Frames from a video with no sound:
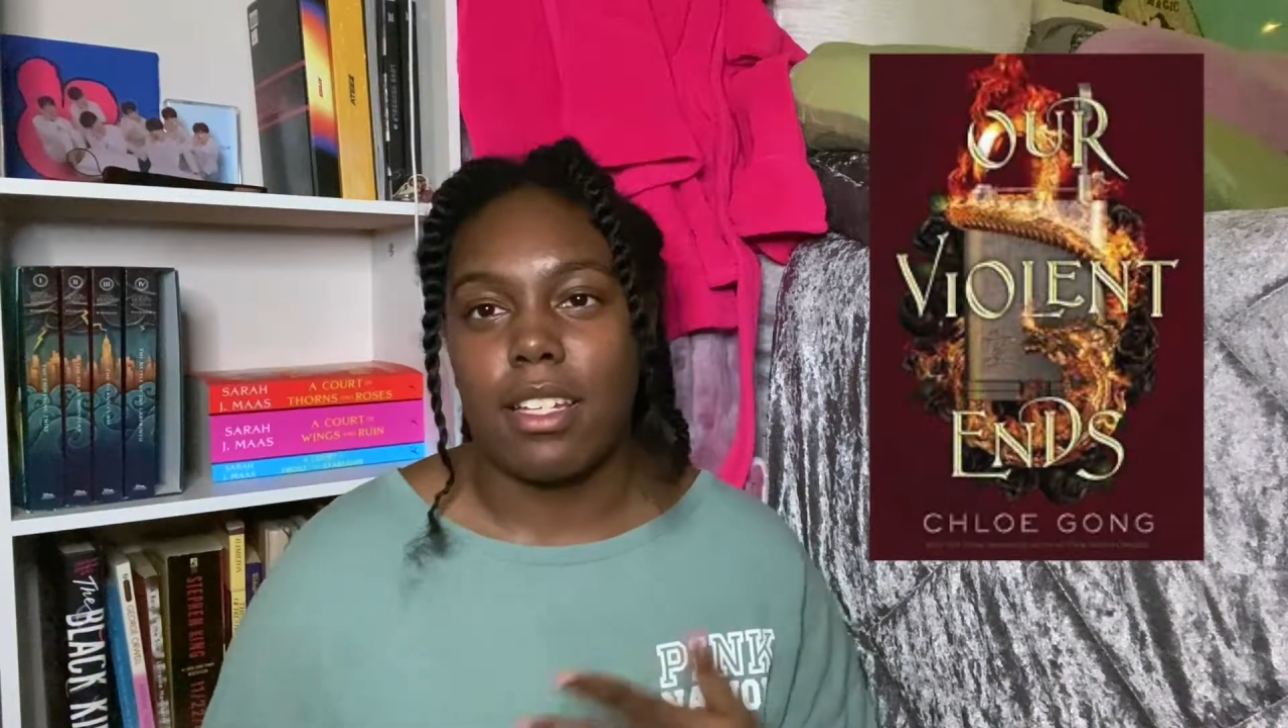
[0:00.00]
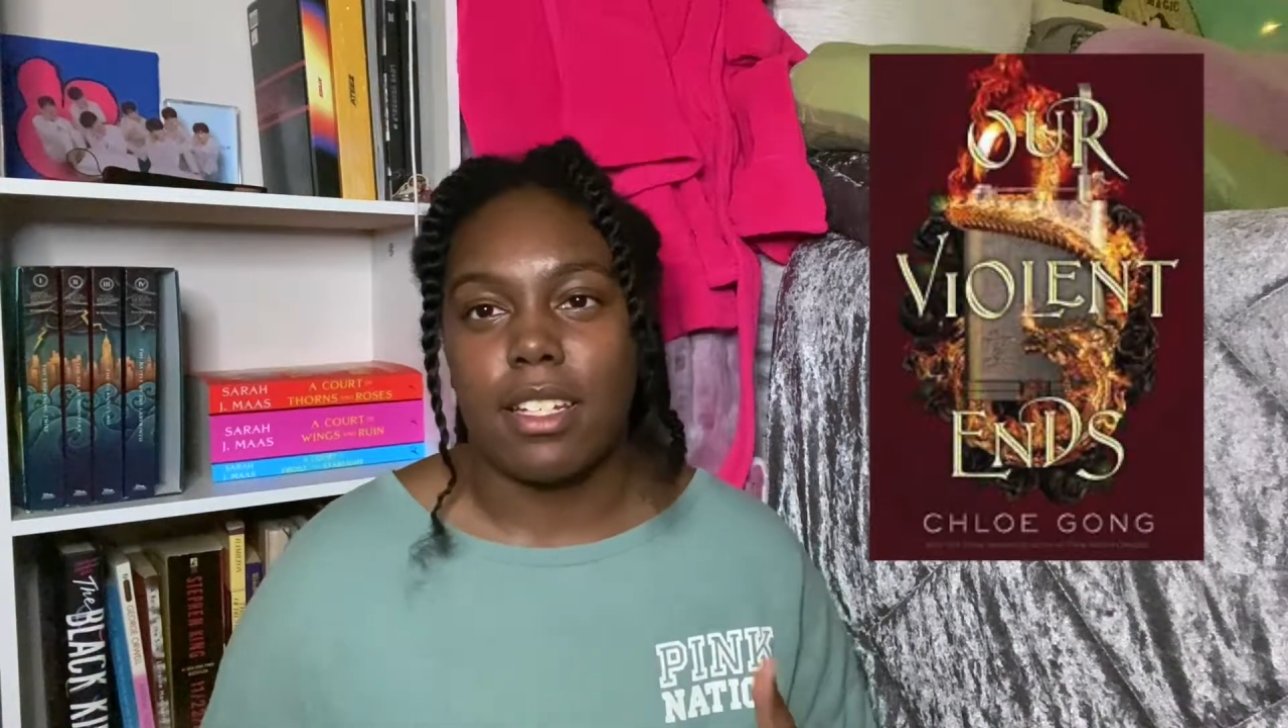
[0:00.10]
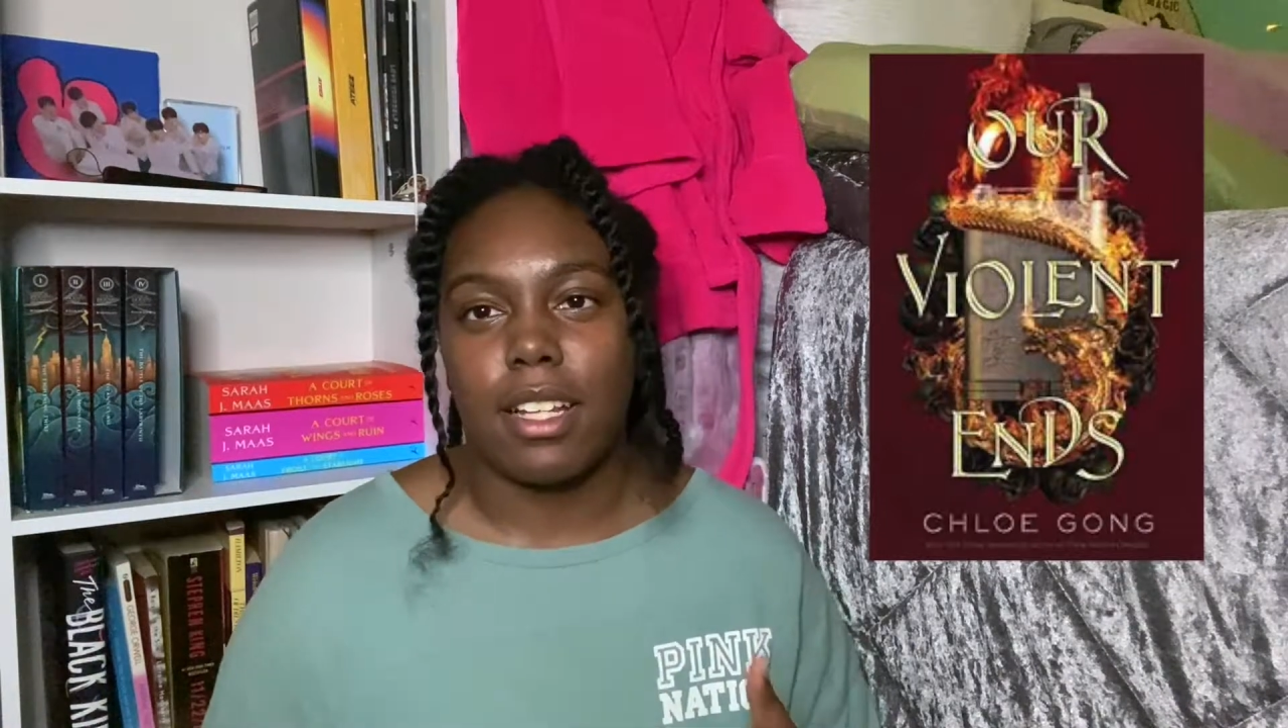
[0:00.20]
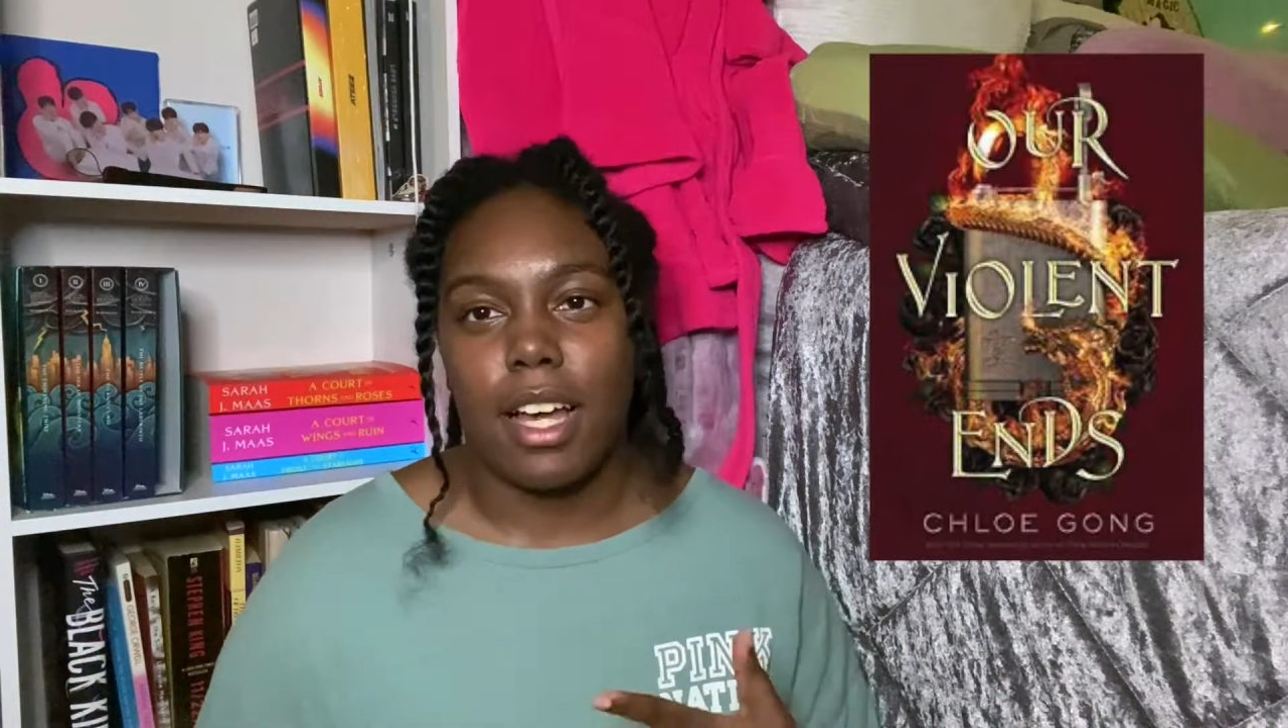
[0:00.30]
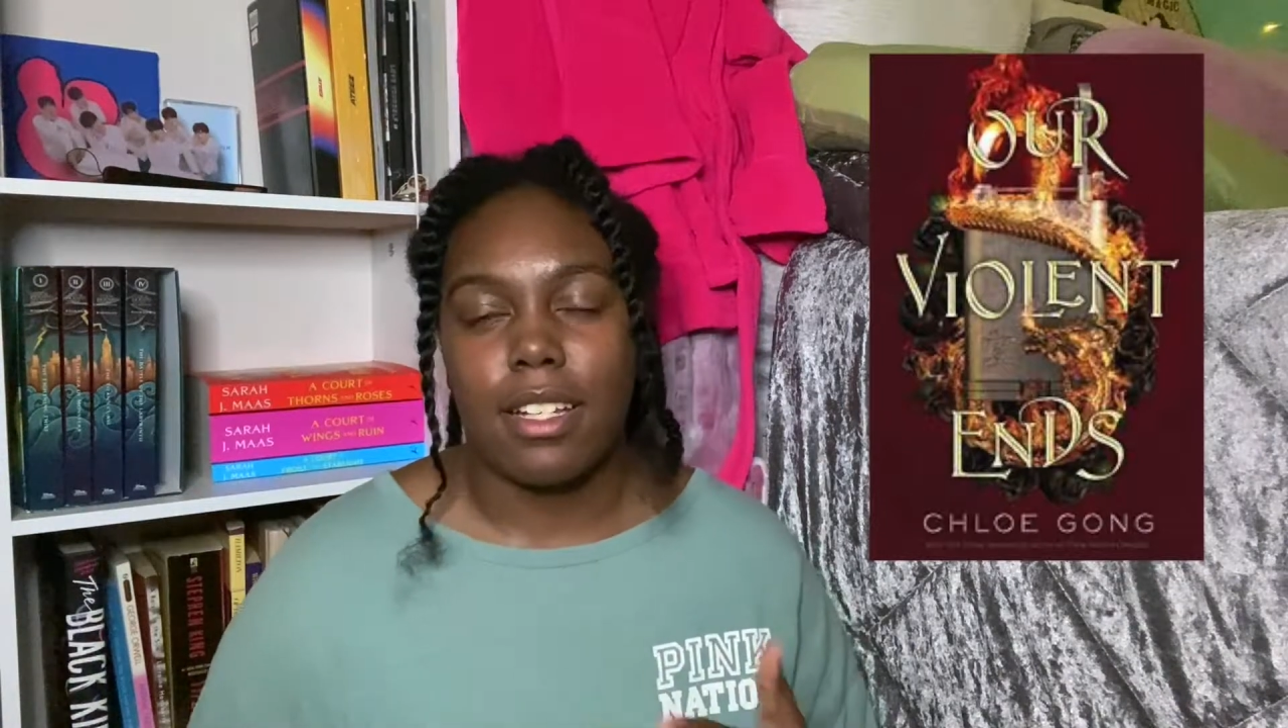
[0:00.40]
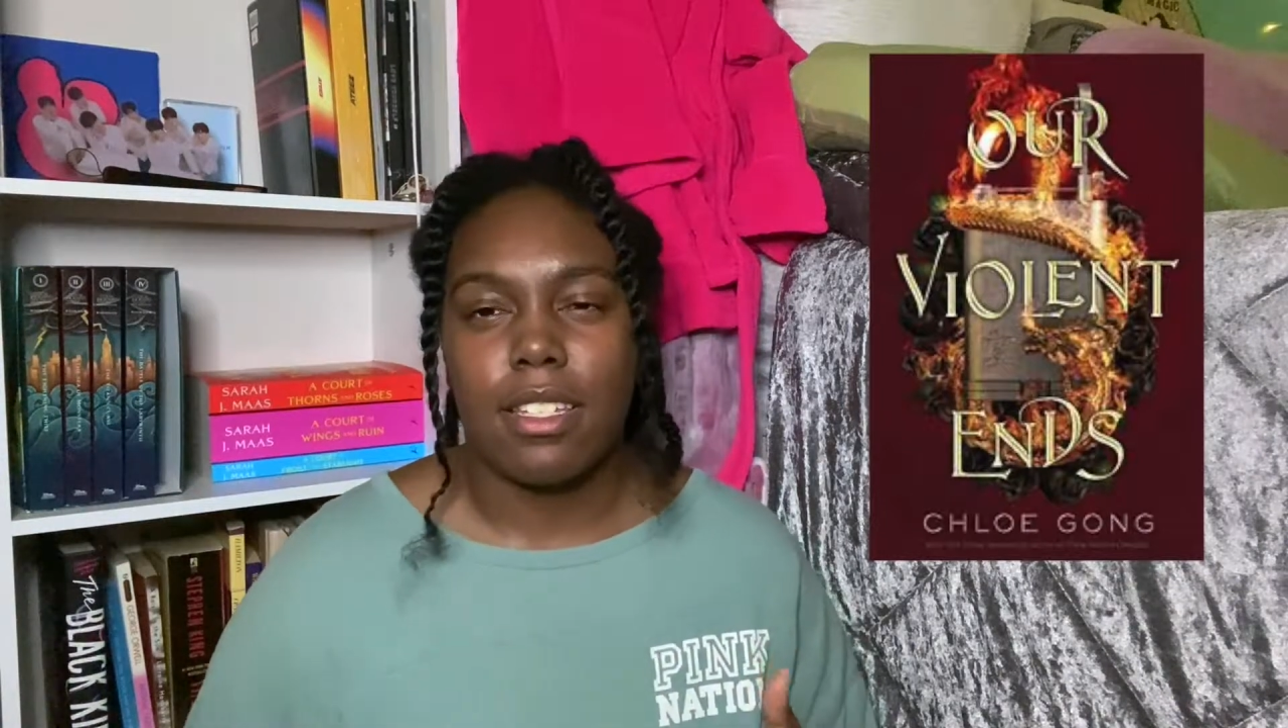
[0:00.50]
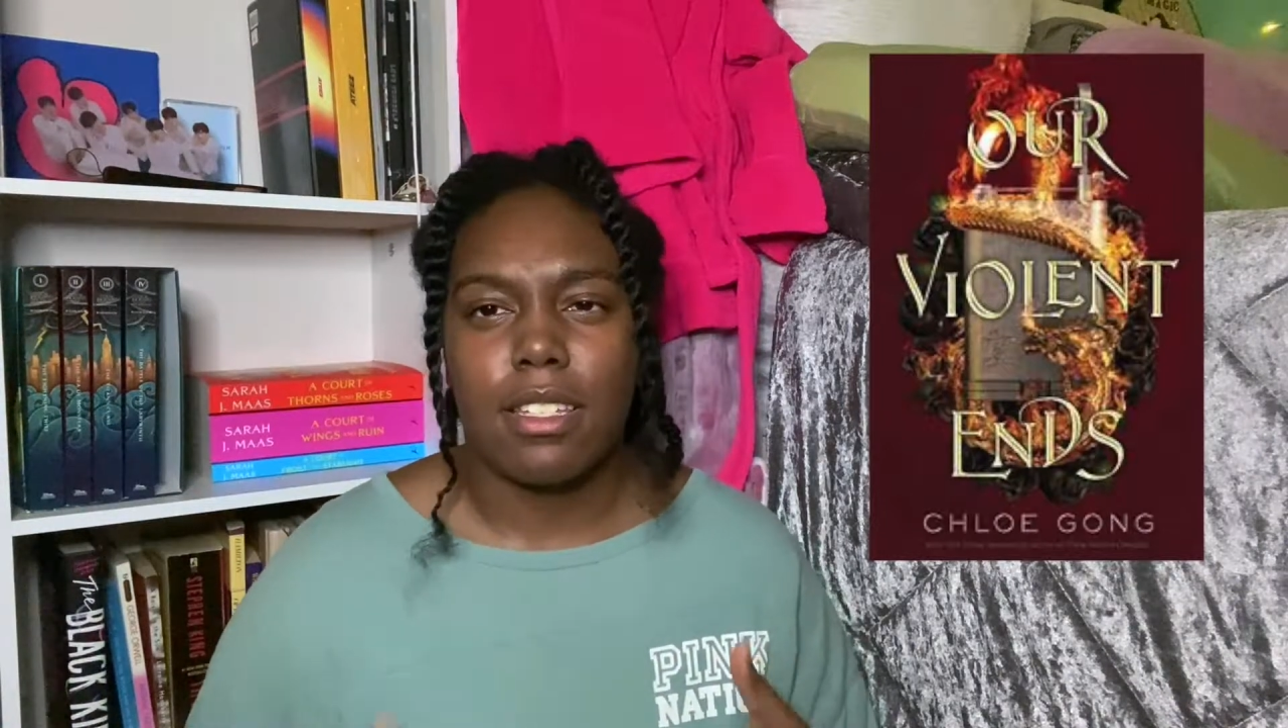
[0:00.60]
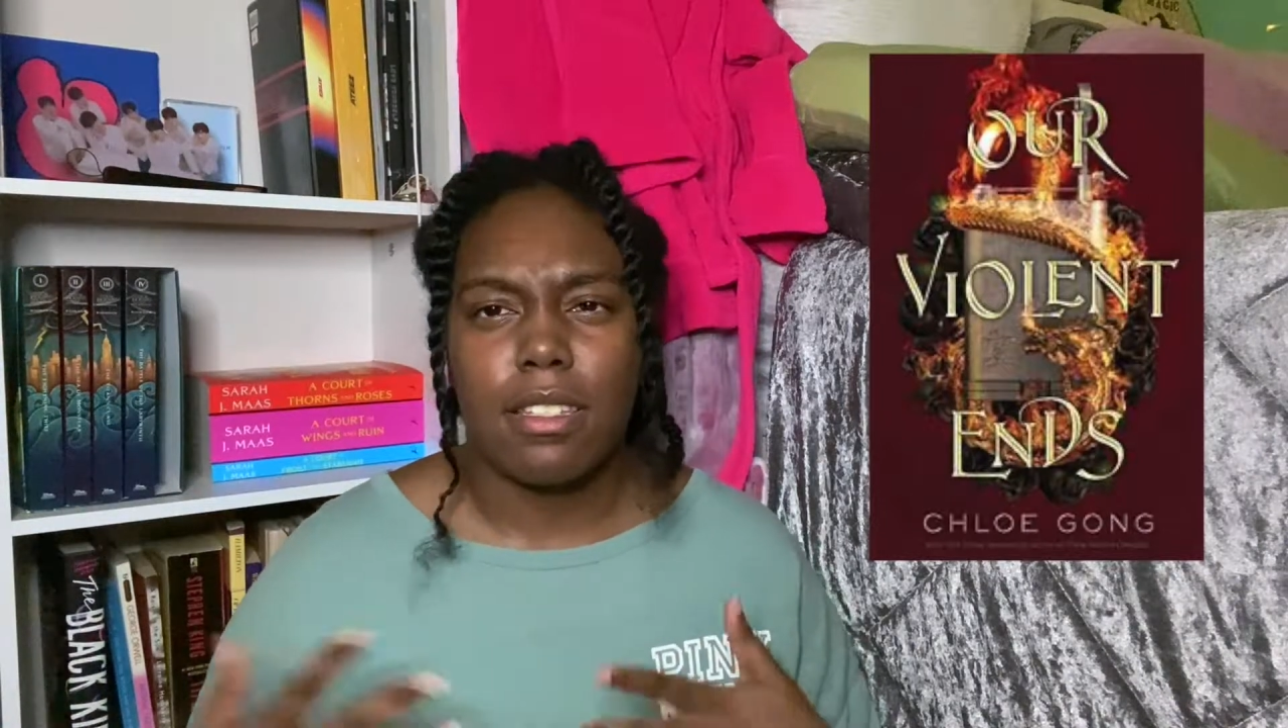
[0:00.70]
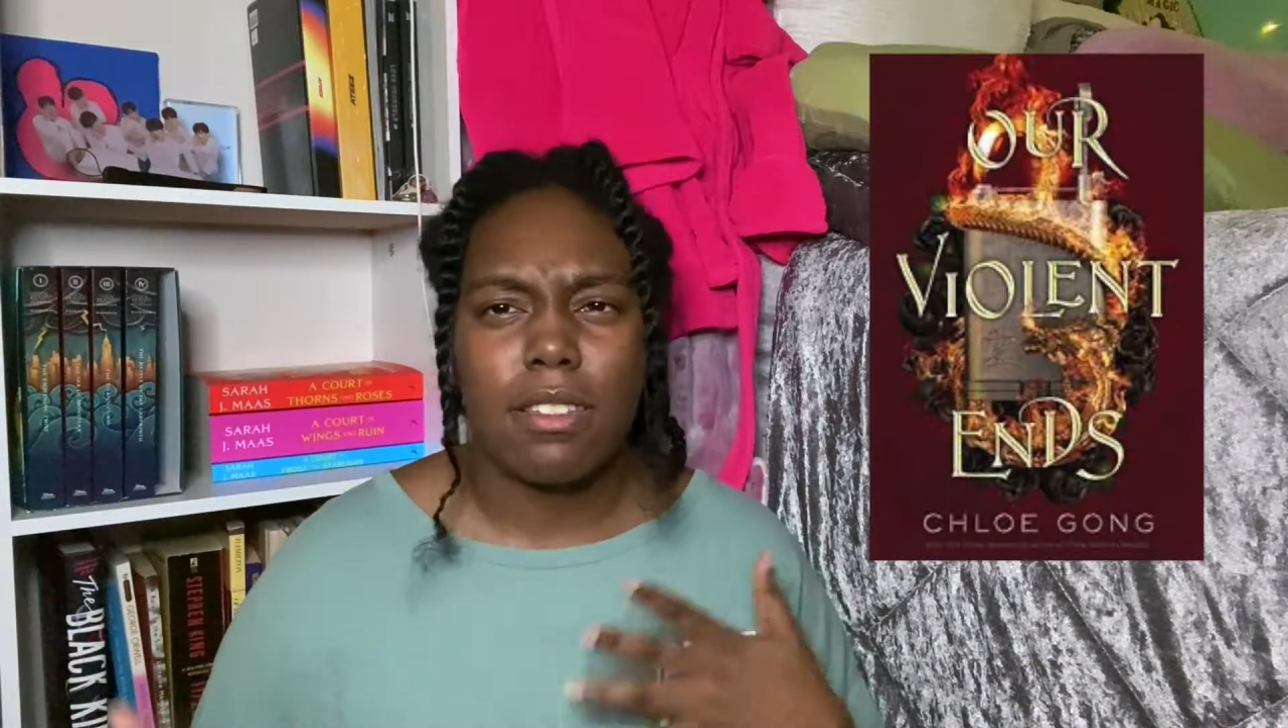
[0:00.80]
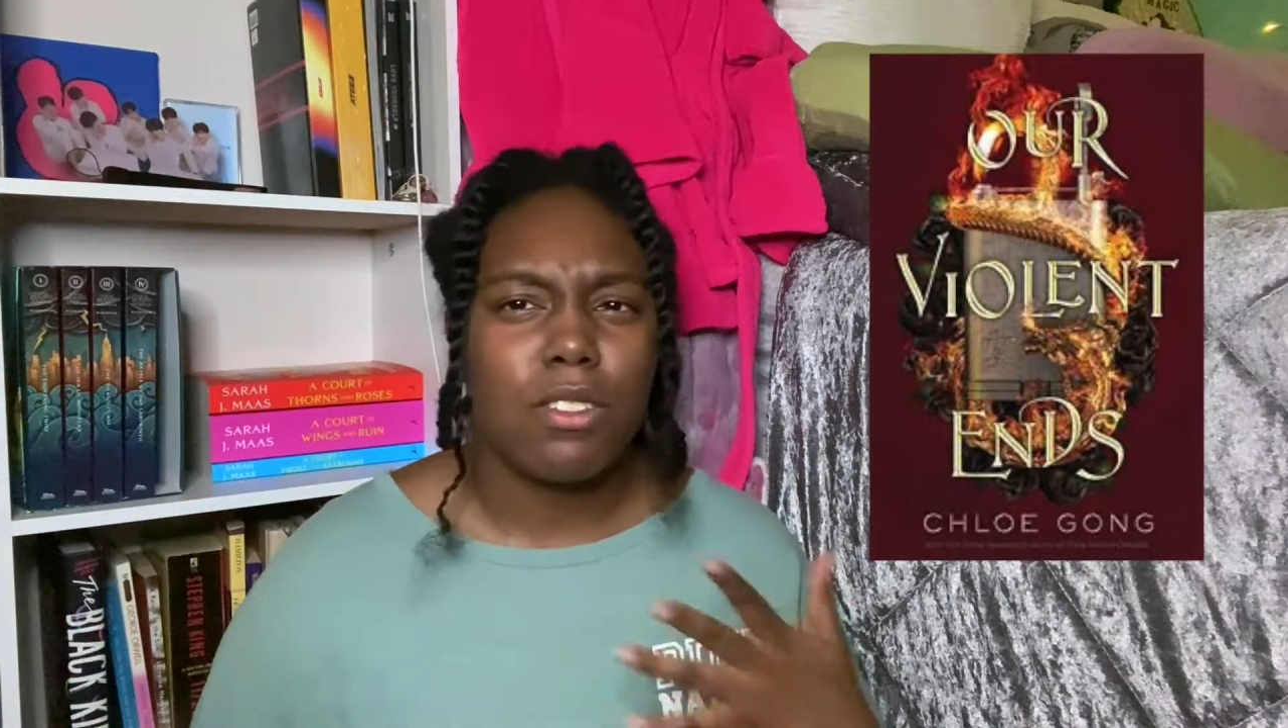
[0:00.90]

Delights